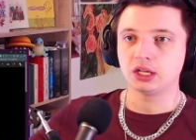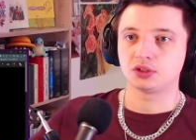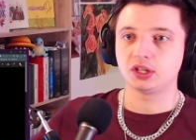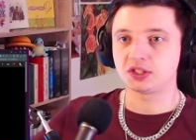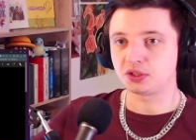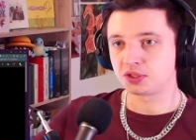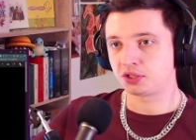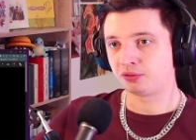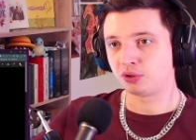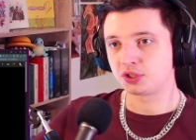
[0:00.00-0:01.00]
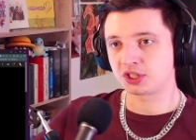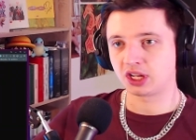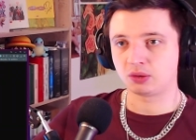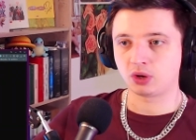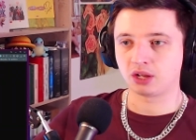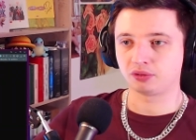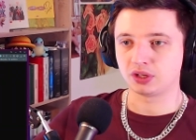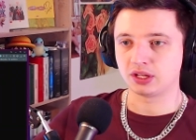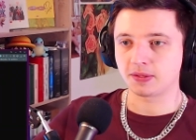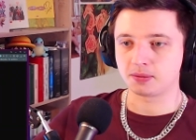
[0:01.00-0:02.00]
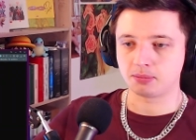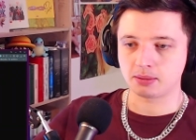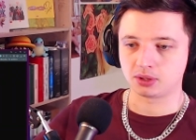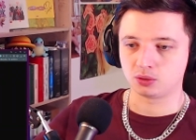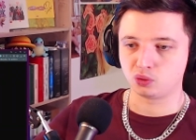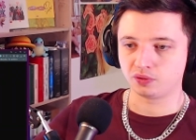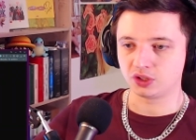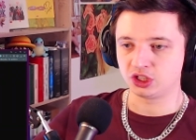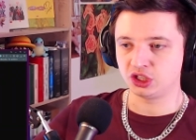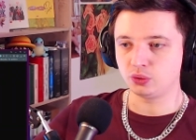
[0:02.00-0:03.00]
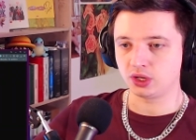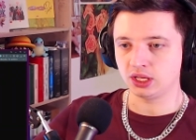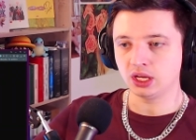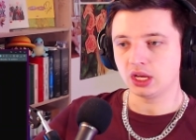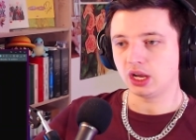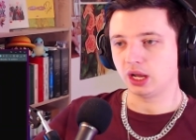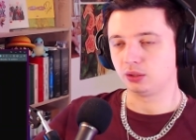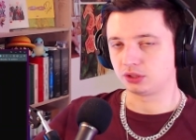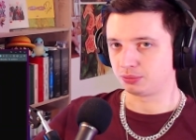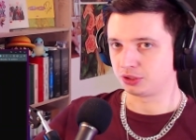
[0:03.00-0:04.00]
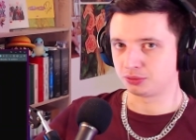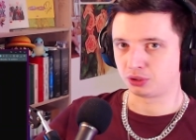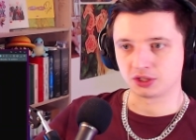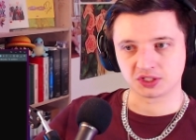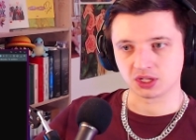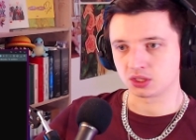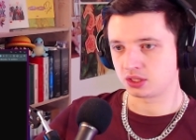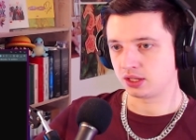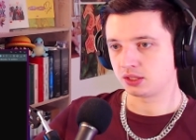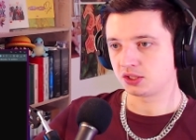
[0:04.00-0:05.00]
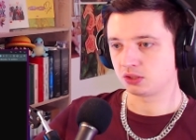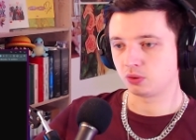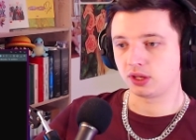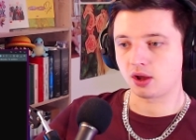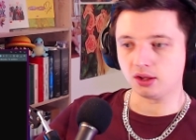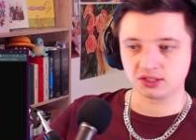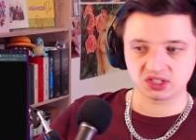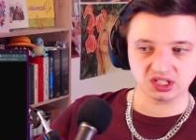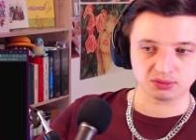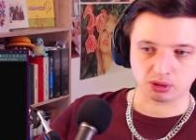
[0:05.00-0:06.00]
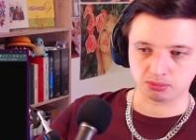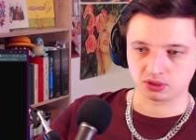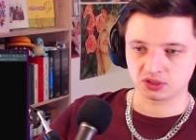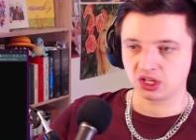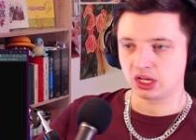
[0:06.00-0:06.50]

Today is also the first time we have another member with Yui, I looked up the pronunciation there, so we're now at six members,